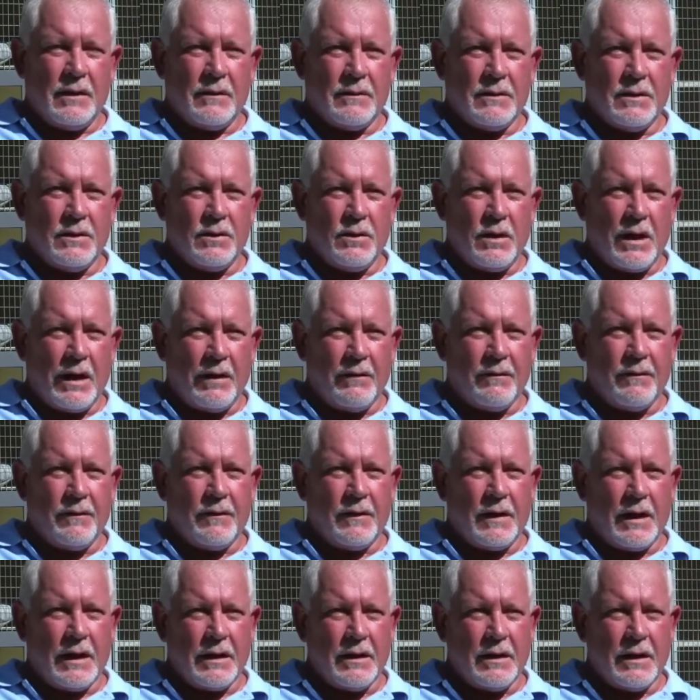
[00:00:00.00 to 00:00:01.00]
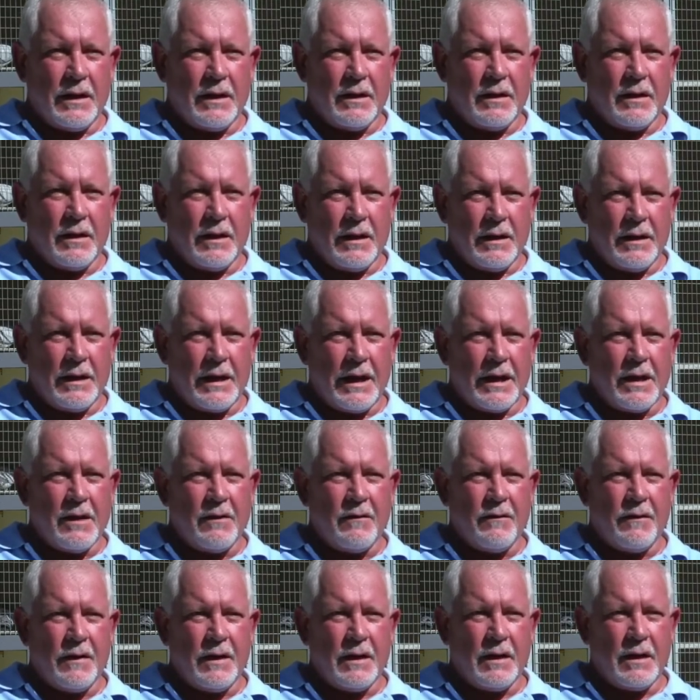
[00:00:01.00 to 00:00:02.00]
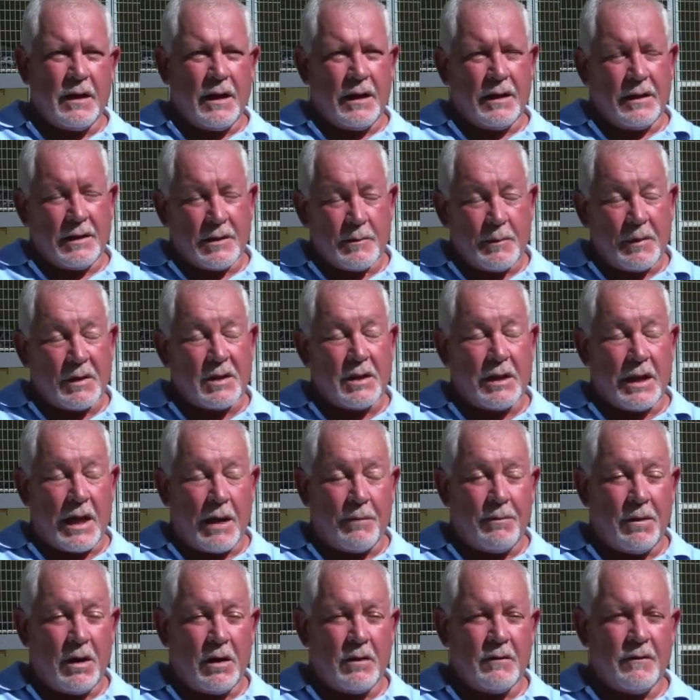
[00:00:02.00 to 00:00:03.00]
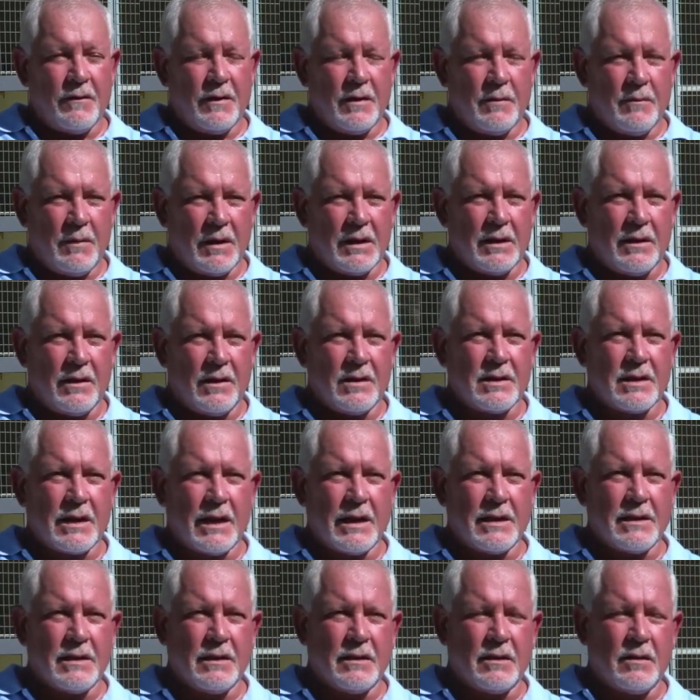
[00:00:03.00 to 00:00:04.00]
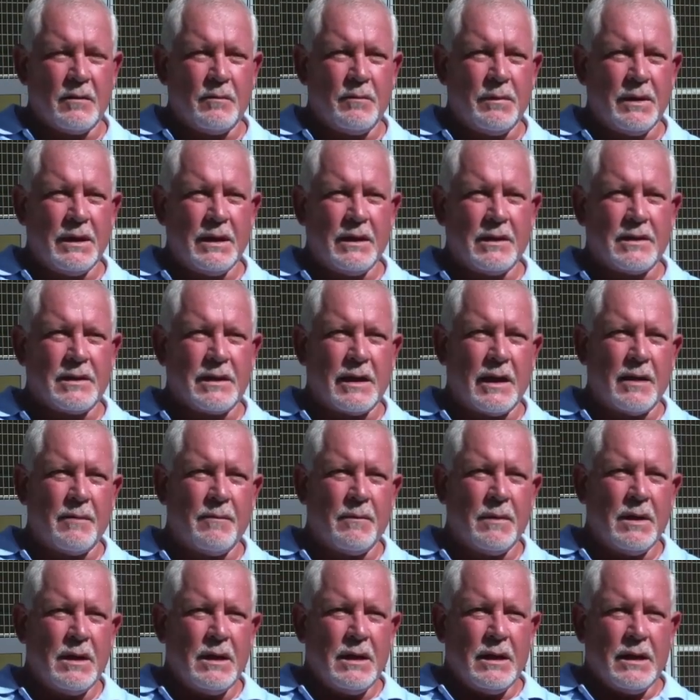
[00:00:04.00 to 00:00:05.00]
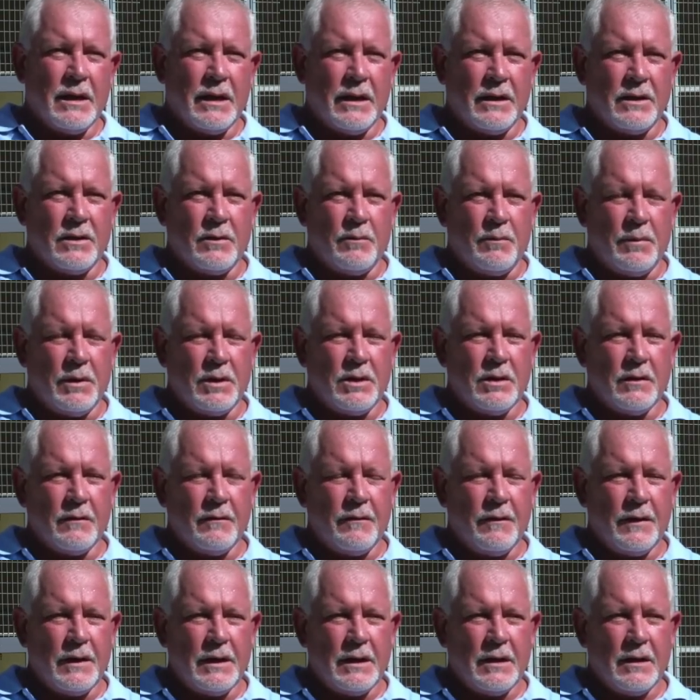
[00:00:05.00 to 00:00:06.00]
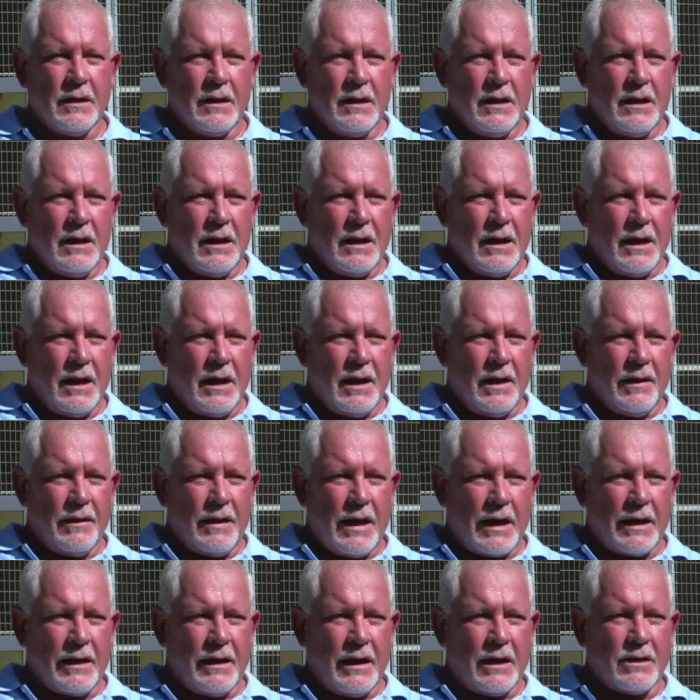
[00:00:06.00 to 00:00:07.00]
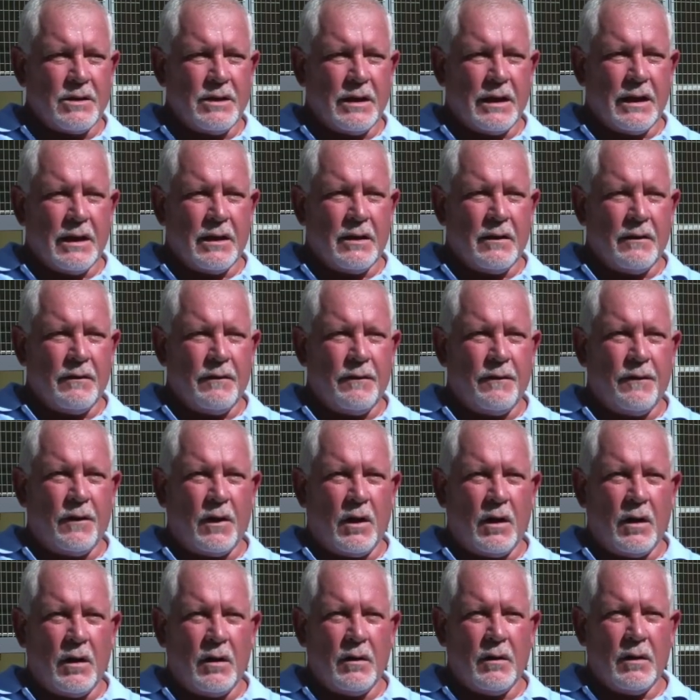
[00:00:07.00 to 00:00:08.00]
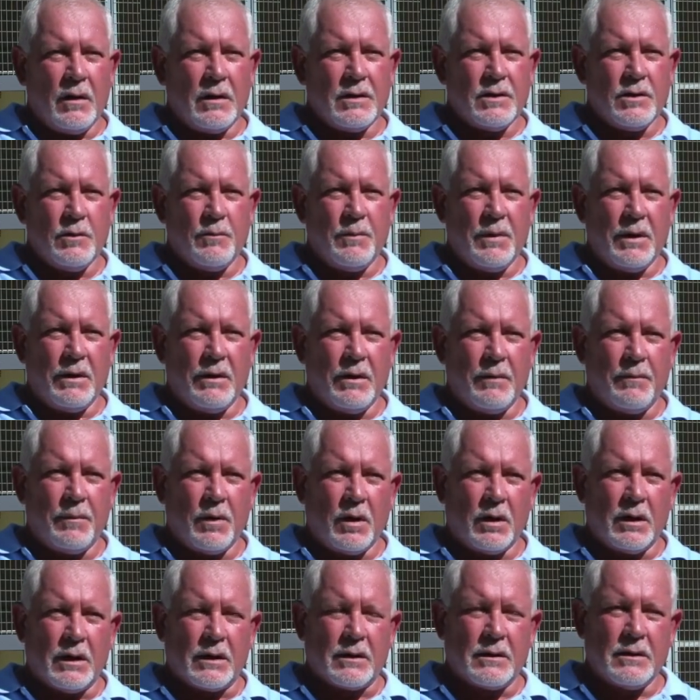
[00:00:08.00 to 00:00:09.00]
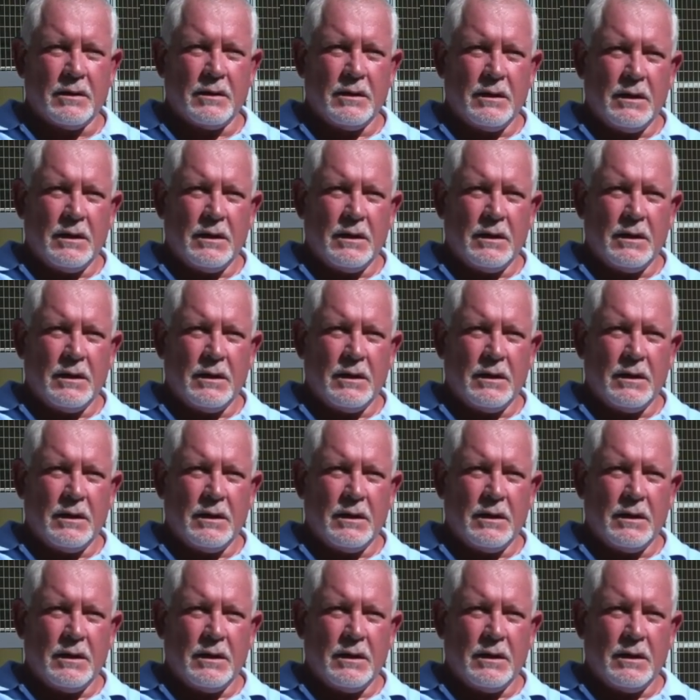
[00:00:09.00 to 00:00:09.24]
to have in any feed, and especially abalone feed, but in this case it will be the same into pigeon feed. They can actually get a far superior product